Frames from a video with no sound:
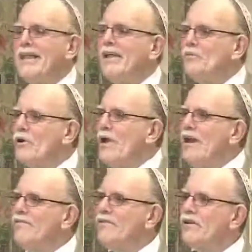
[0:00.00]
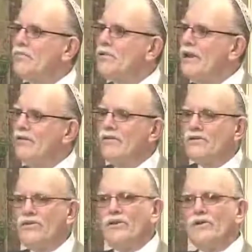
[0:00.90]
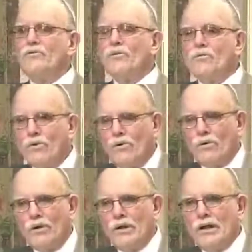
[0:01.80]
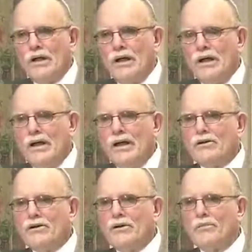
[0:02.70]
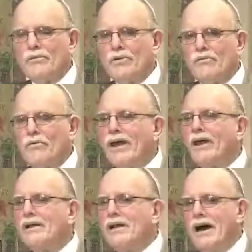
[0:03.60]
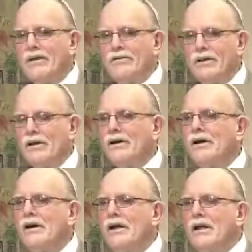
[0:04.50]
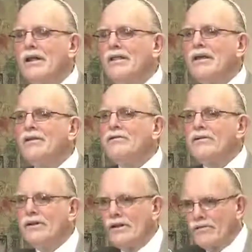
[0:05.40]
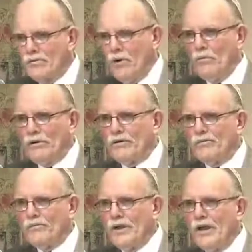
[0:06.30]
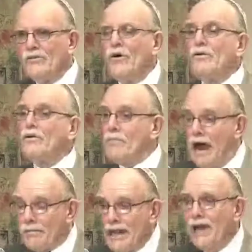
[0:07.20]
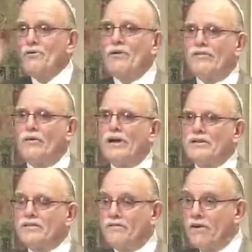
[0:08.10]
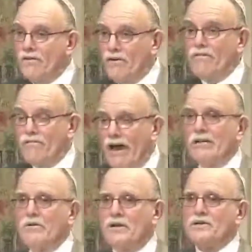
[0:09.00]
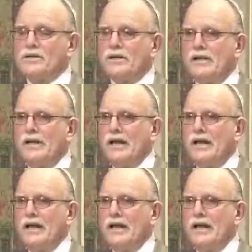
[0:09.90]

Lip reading: And that's where gratefulness plays such a central role in terms of recognizing the eternity of the moment. So I'm glad you raised the question. It's a very, very vital question.